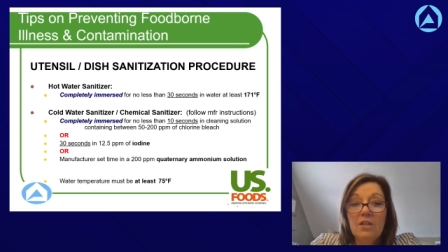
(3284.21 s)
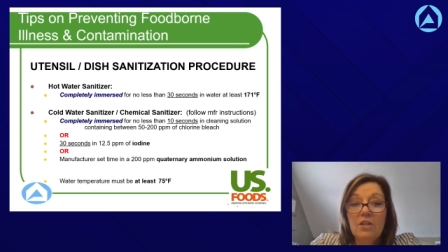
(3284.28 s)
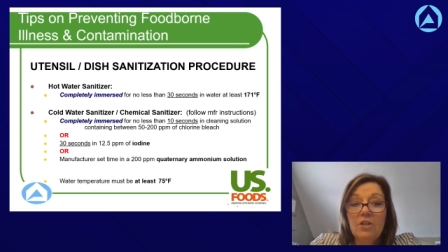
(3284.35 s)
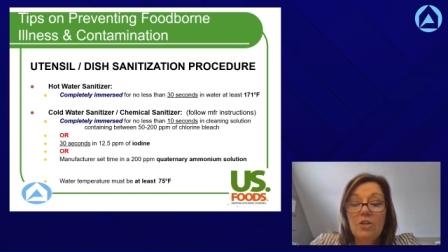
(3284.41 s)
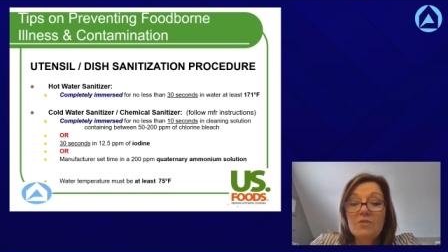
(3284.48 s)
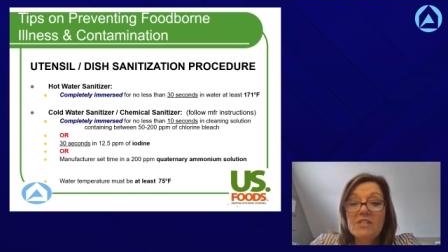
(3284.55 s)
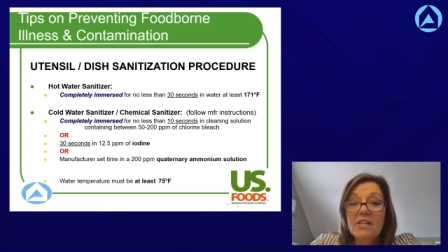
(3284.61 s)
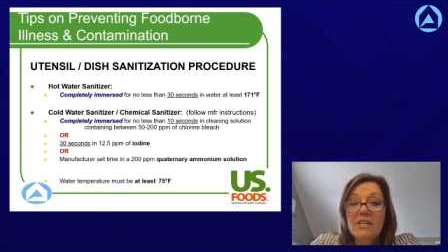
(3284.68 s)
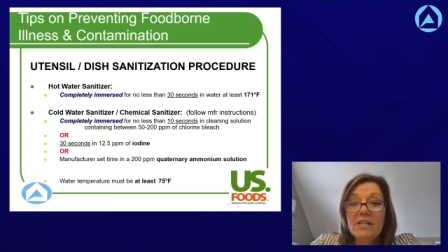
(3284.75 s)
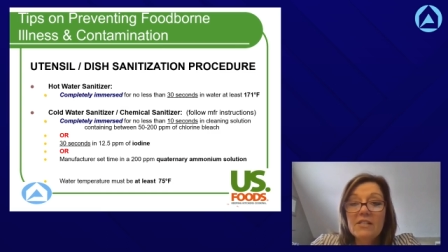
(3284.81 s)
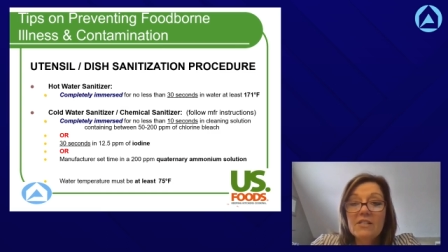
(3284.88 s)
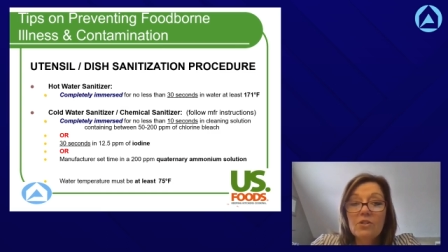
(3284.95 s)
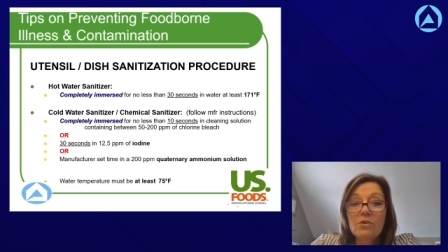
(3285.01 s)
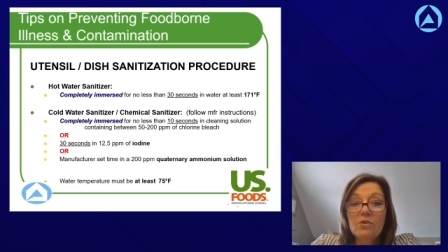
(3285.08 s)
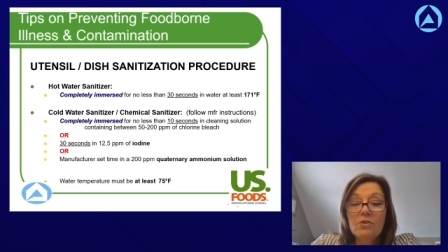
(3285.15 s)

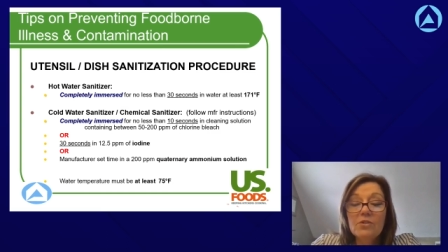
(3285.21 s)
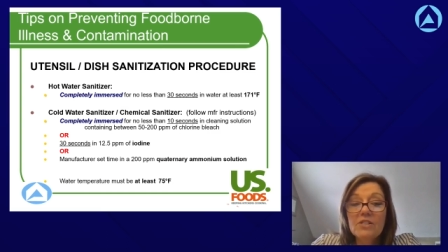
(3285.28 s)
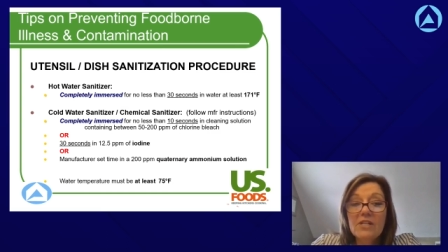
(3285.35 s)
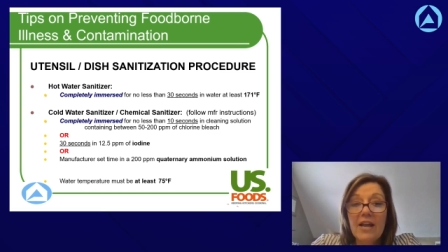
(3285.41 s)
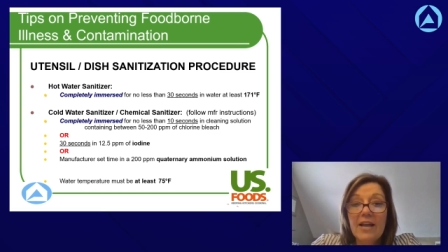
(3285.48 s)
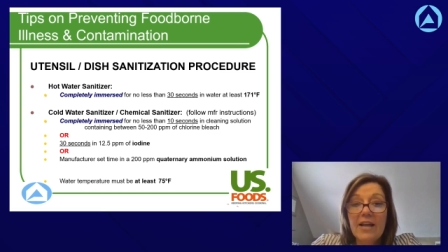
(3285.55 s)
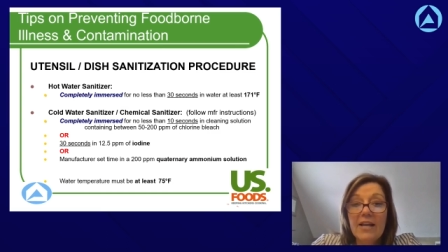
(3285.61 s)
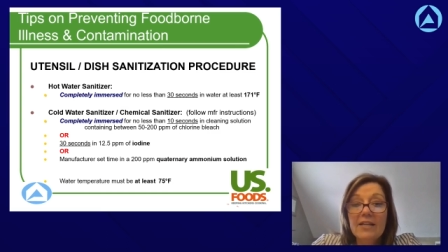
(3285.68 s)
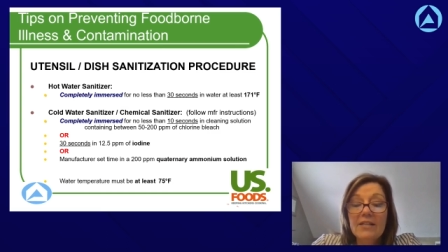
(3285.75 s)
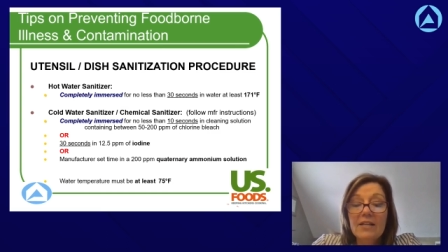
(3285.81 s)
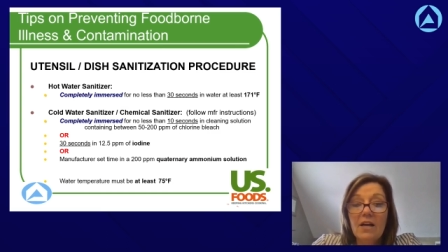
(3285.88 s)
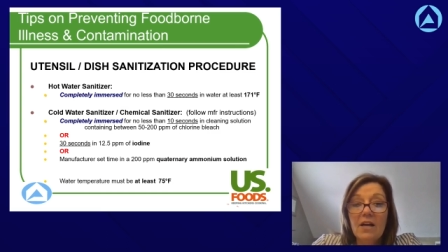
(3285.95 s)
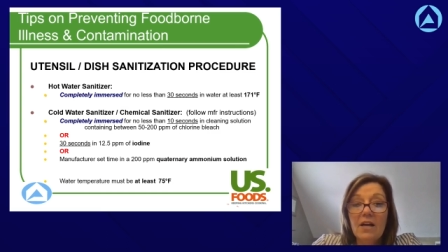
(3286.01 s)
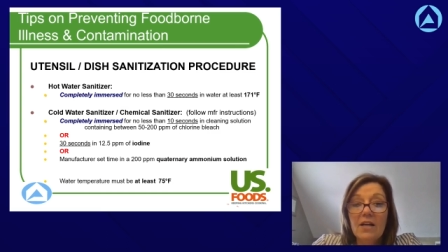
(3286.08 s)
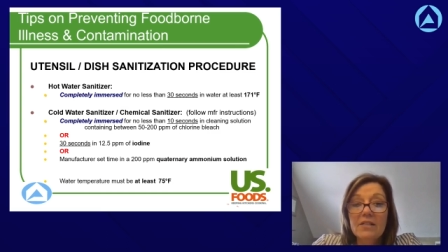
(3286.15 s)
Utensils and
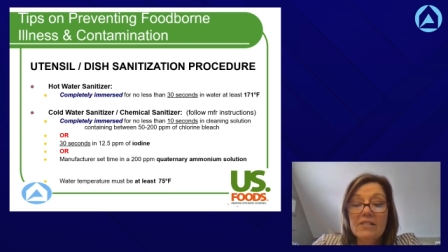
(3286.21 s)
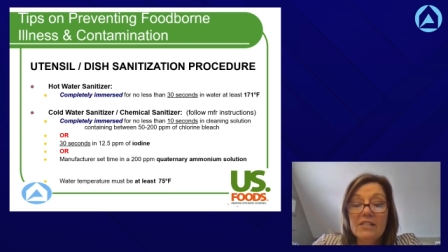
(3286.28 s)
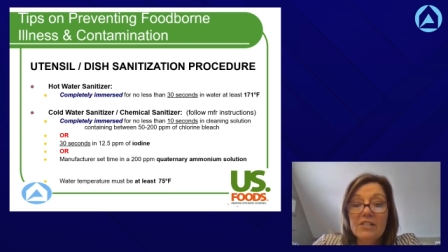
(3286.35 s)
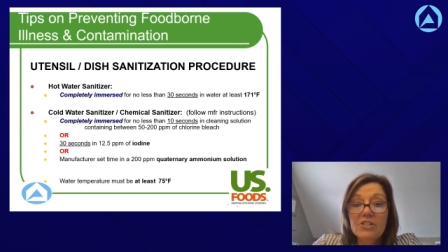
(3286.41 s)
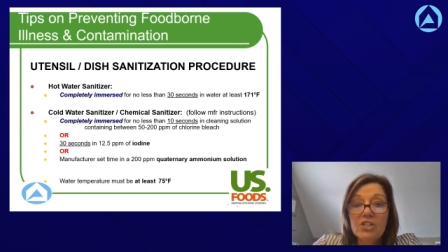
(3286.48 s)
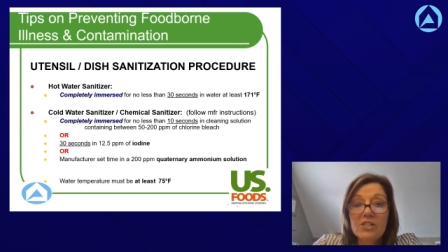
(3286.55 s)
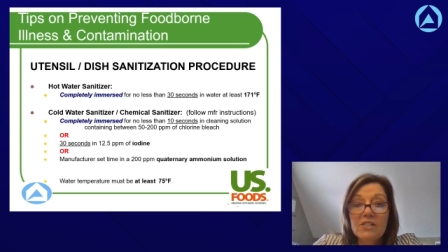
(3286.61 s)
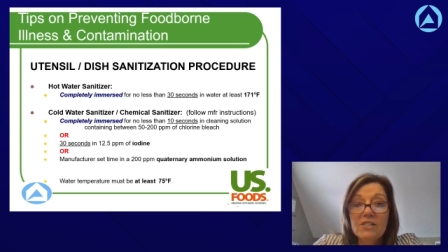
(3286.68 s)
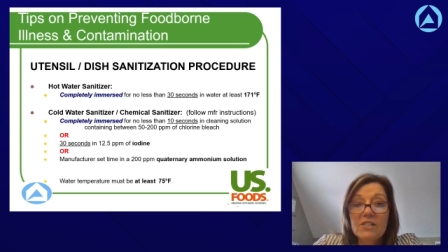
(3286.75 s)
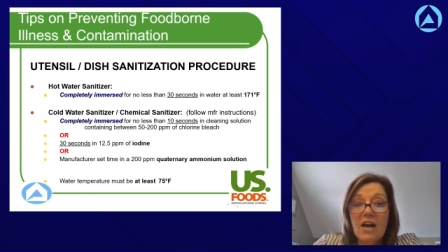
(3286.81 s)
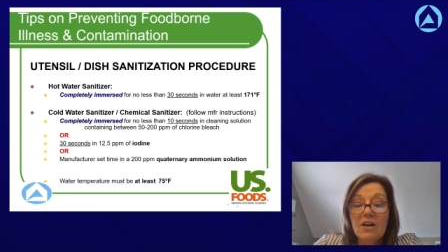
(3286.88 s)
dishes,